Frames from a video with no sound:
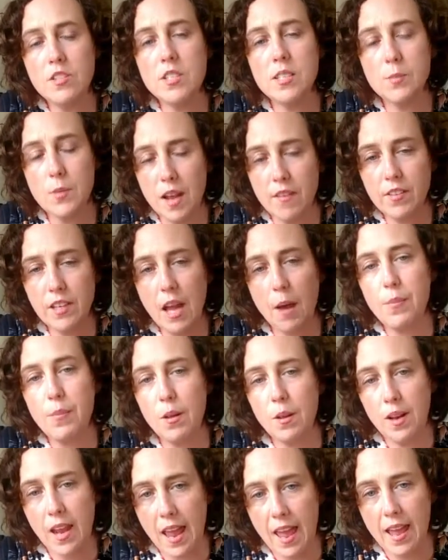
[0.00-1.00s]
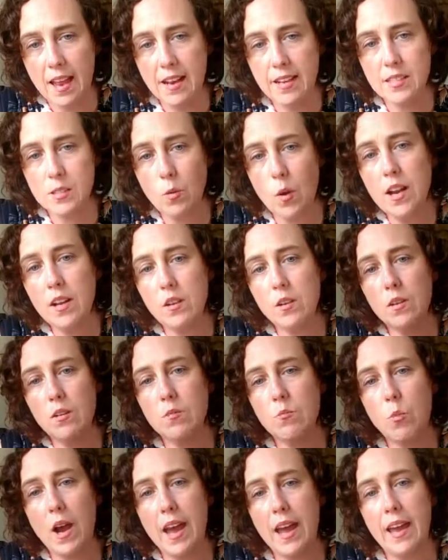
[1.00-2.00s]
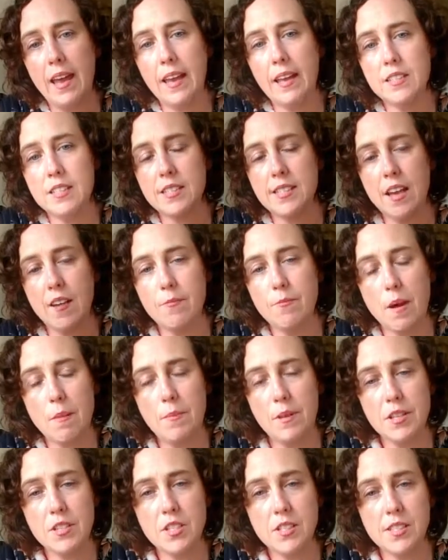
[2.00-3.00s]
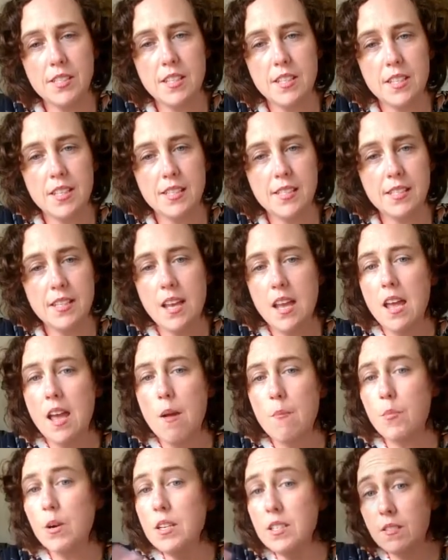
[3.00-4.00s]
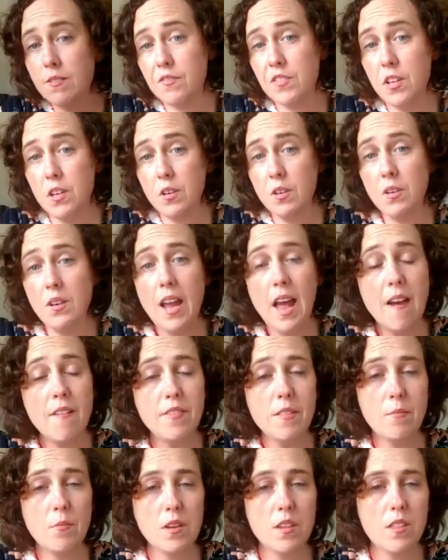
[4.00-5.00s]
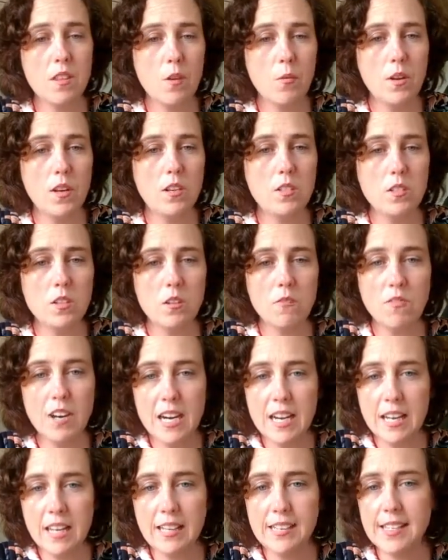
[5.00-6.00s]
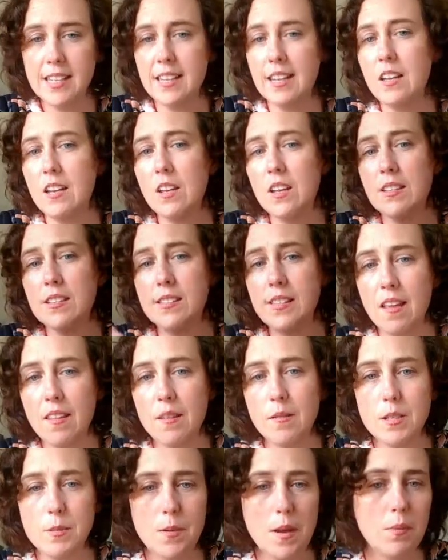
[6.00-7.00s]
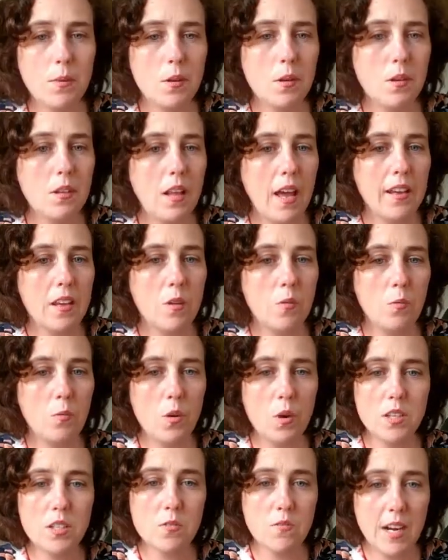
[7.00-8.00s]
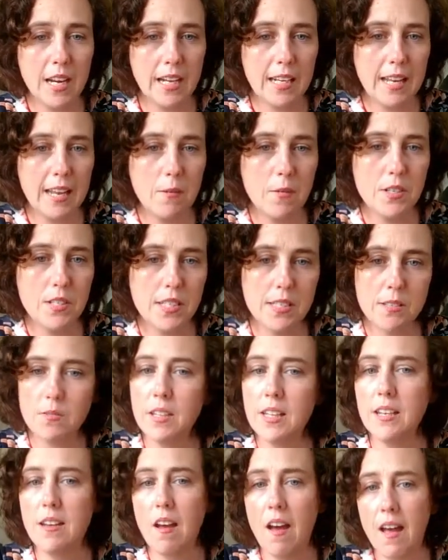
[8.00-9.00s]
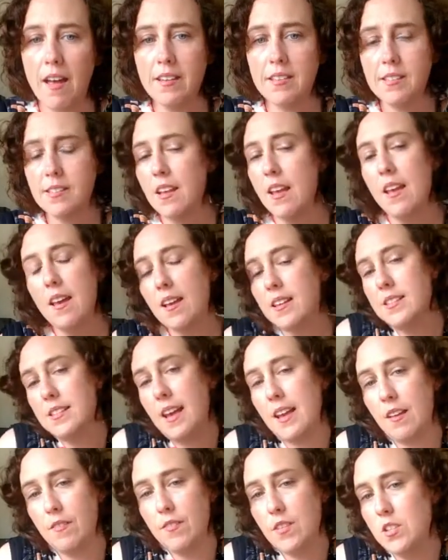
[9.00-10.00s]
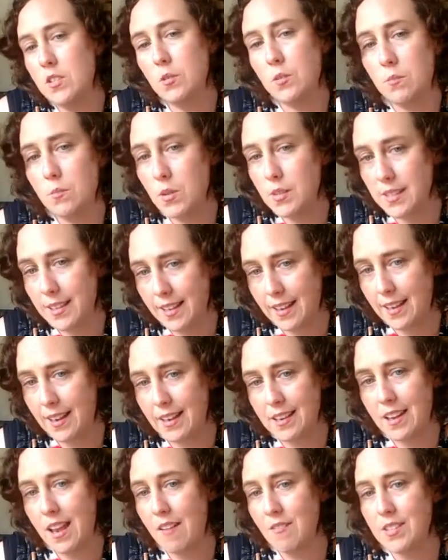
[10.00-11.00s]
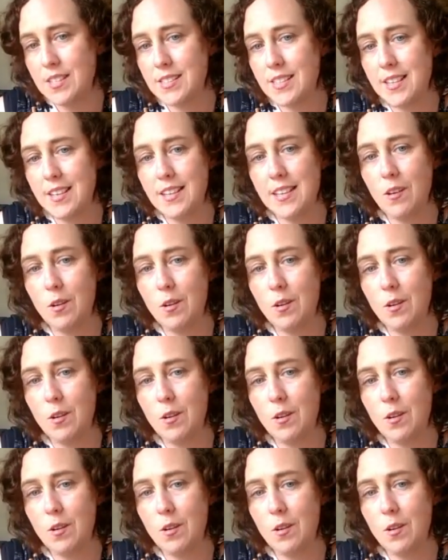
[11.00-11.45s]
want to have a couple on hand. It's quite a good way to self-publish, is to just print a few, have them with you when you do your readings, and then you can sell them to people who like your work directly, which is really nice. It's like if you do a music gig and you have a CD